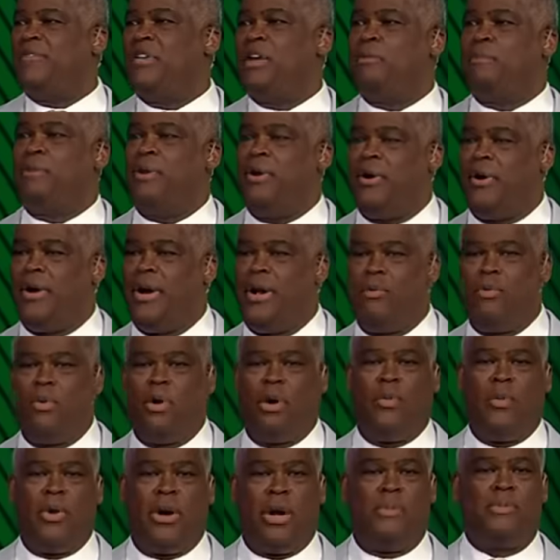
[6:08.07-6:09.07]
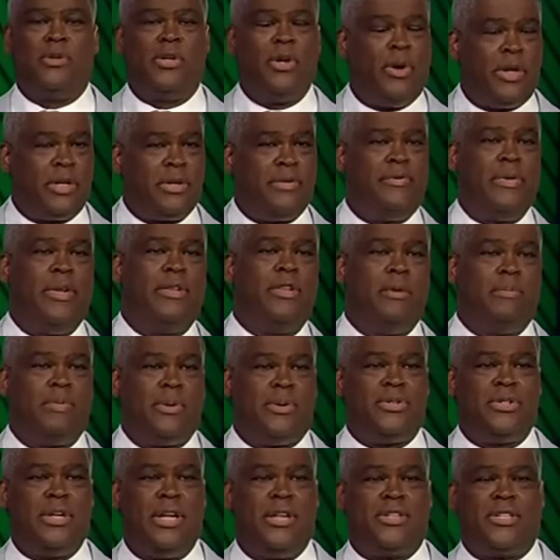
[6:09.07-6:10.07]
year period where it went up
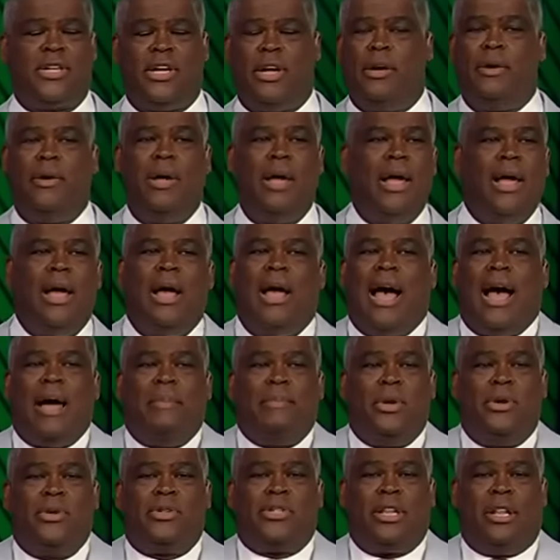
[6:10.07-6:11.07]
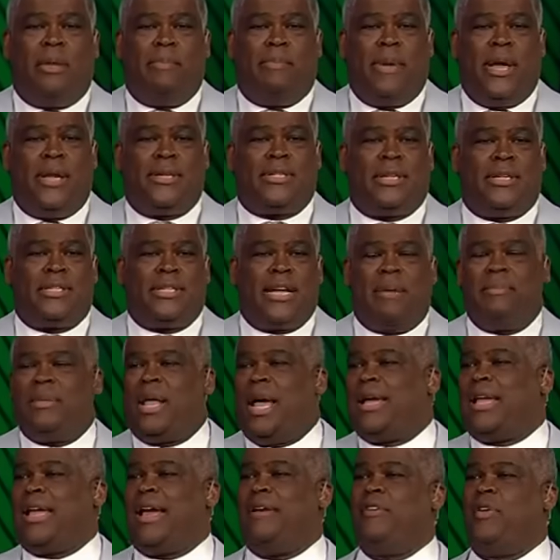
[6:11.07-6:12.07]
250%. So I'm new to the business. I'm
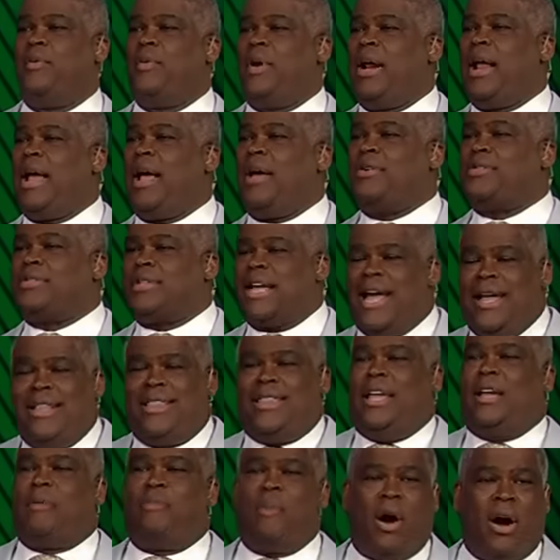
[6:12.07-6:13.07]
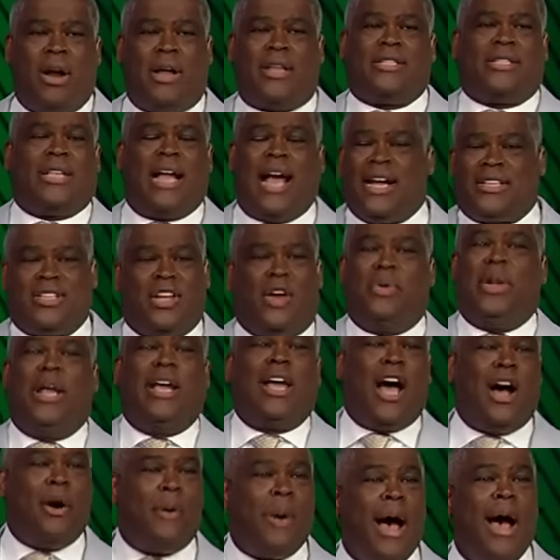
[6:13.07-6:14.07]
like everyone else. I think market stocks only
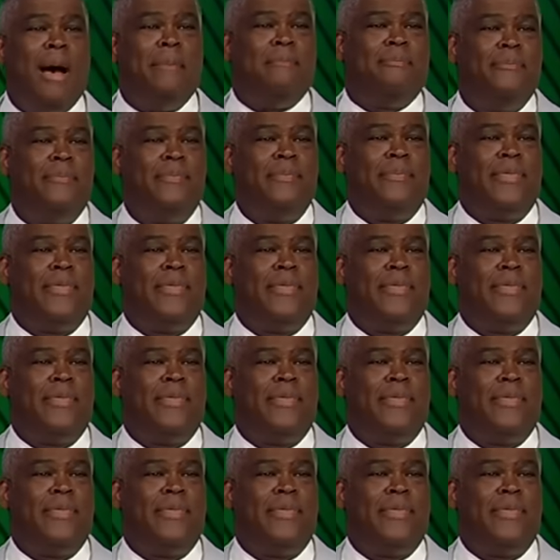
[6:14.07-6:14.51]
go up.